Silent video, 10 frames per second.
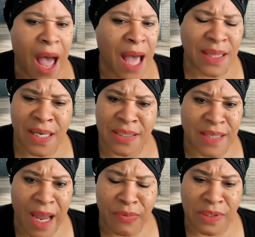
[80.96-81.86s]
I think
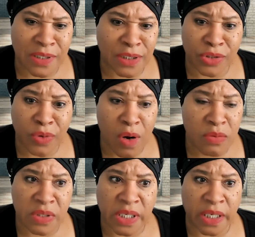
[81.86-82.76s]
Cyrus
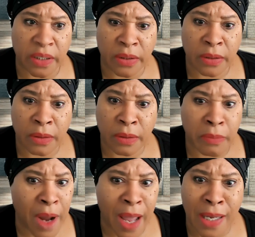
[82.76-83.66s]
controls it,
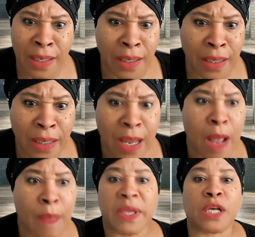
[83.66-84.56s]
right?
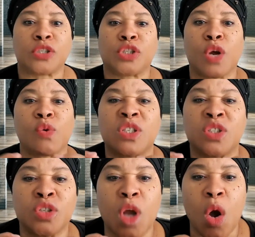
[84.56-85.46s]
Because there is
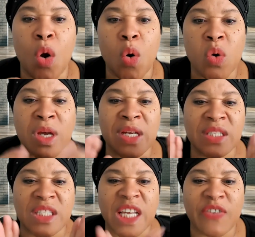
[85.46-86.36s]
no
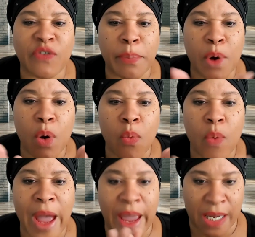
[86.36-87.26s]
conceivable
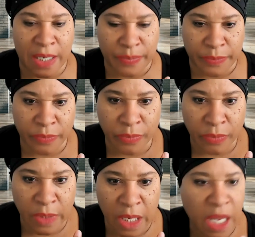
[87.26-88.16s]
way
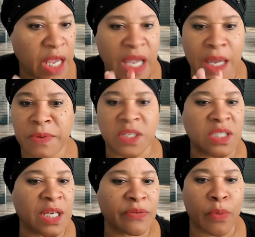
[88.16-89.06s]
he would
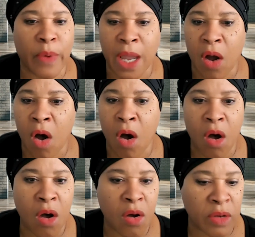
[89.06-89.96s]
just give away
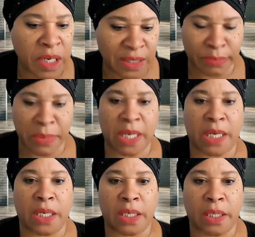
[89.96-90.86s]
all his
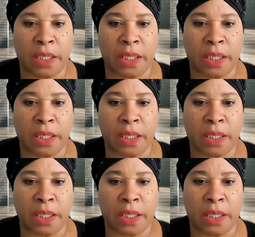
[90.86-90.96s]
money